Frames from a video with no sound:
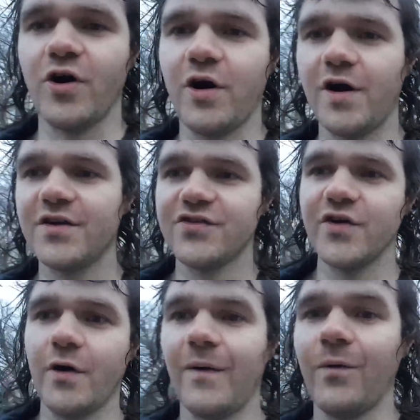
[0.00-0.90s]
card,
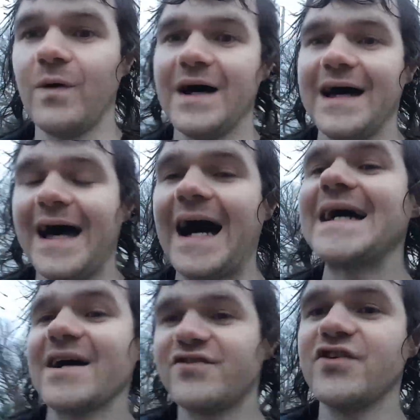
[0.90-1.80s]
so
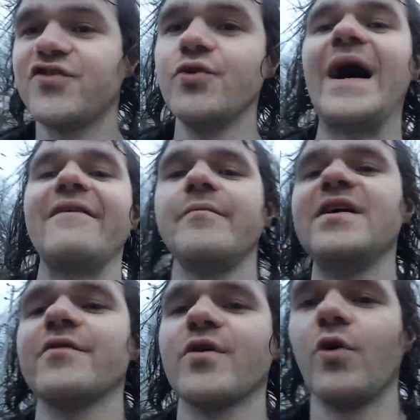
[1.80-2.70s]
I actually do have a
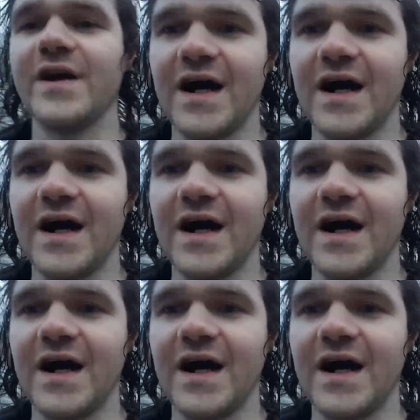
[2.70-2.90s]
means of recording